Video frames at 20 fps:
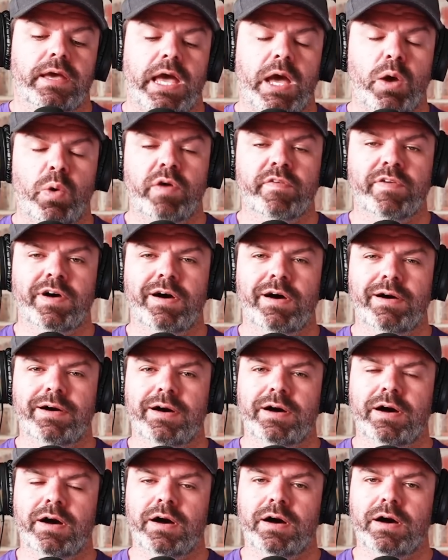However,
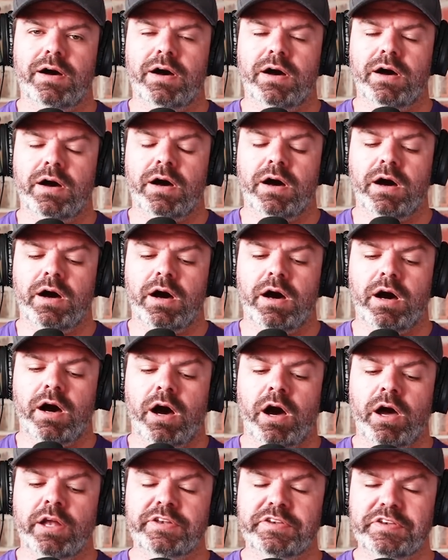
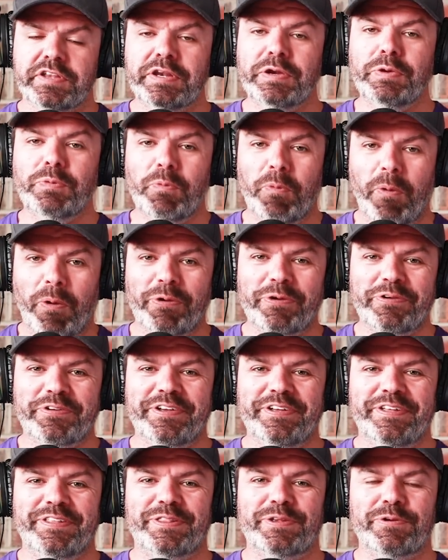I didn't
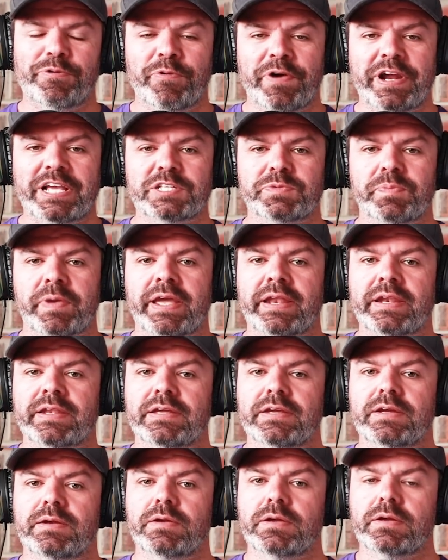want the ResMed
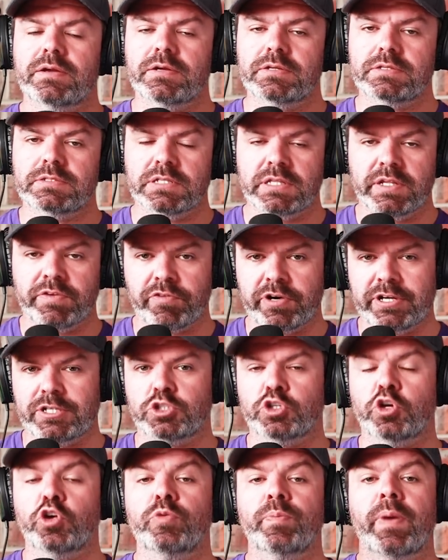delivering
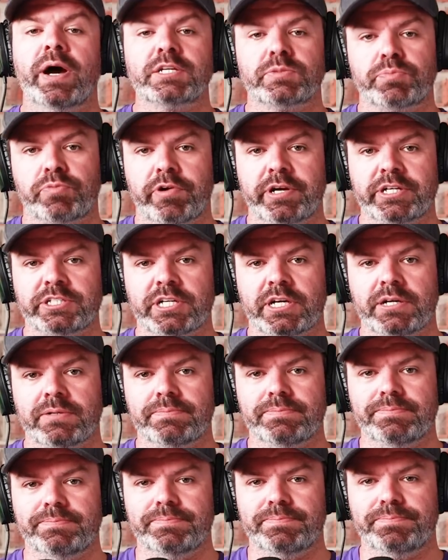too much
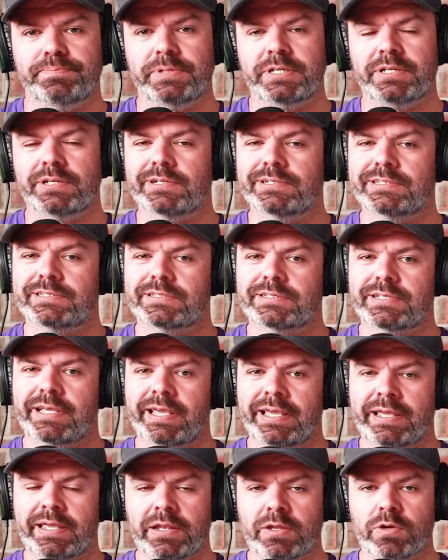pressure because
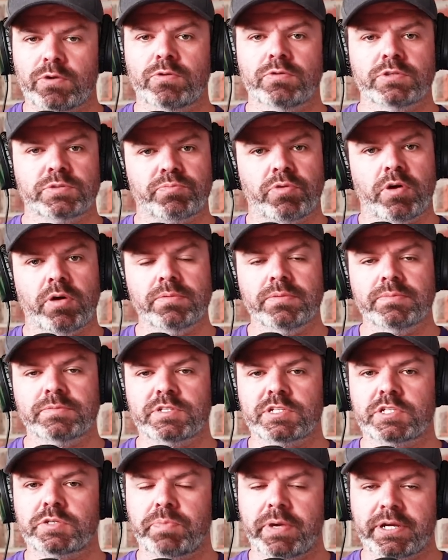it can cause
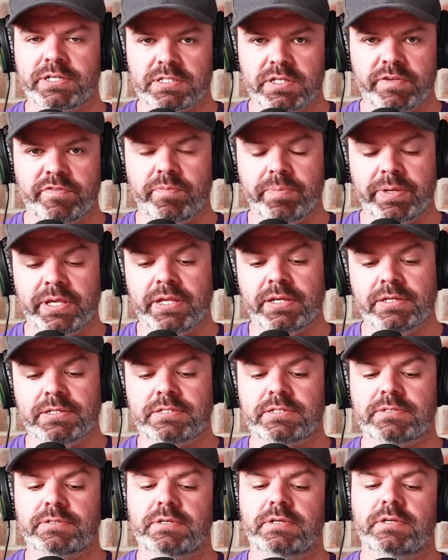problems, especially for
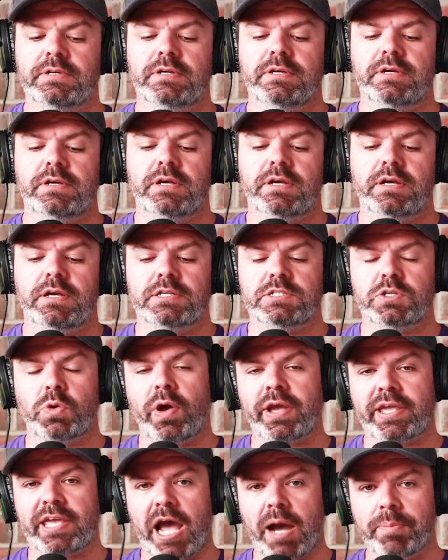beginners.
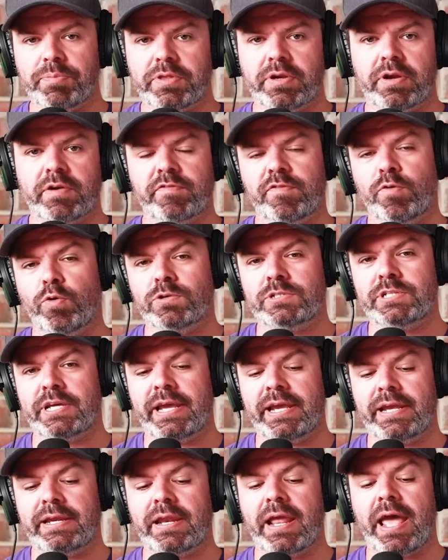So I capped it at
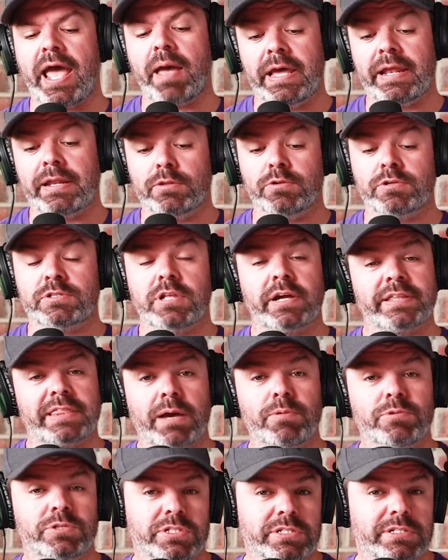14, and it looks like
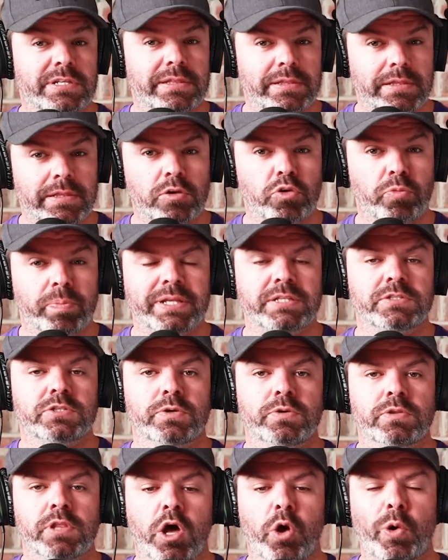that was just a little bit
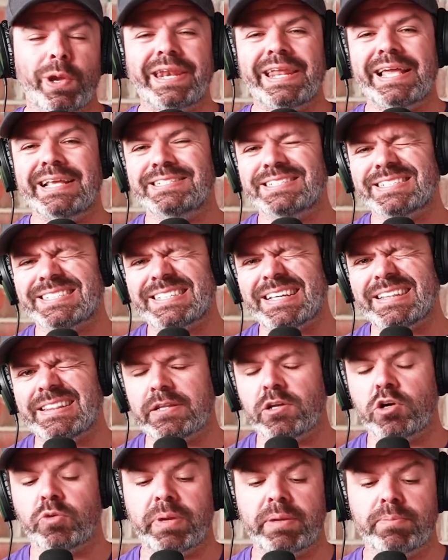too low. He needs just a
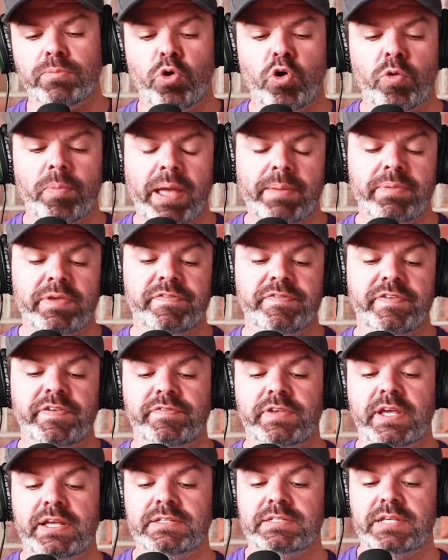little bit more, maybe
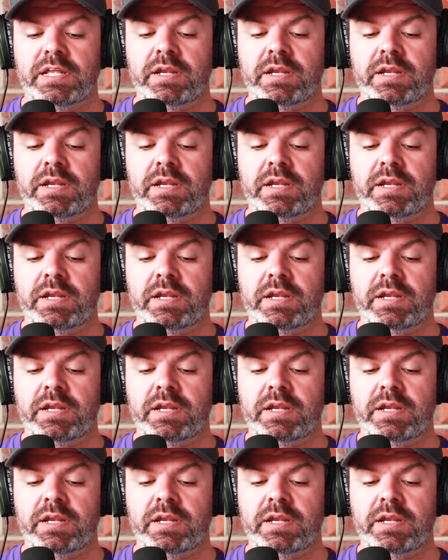15